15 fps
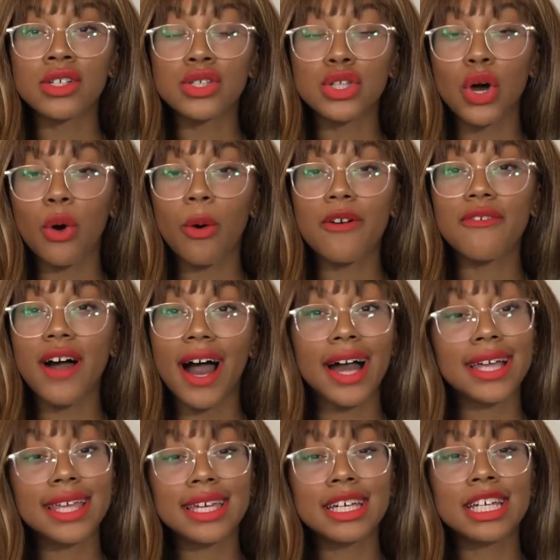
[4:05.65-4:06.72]
So if
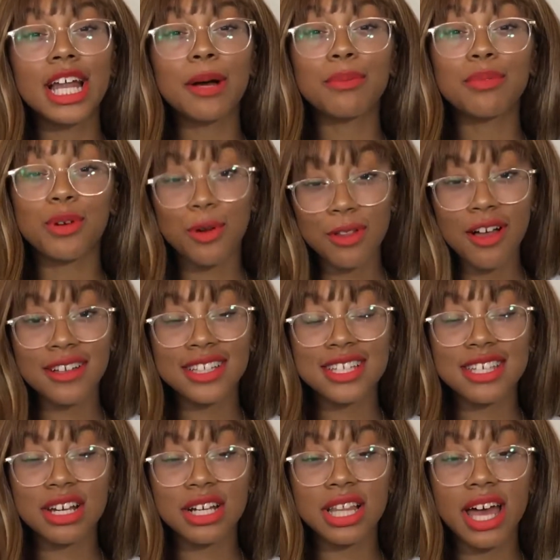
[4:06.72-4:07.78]
I can prolong
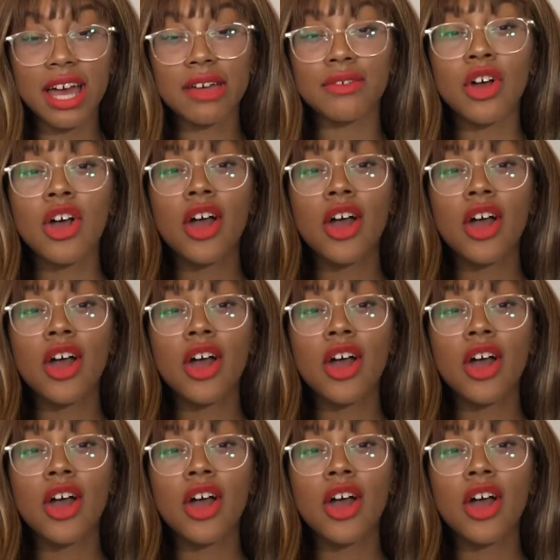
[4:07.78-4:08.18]
this hair life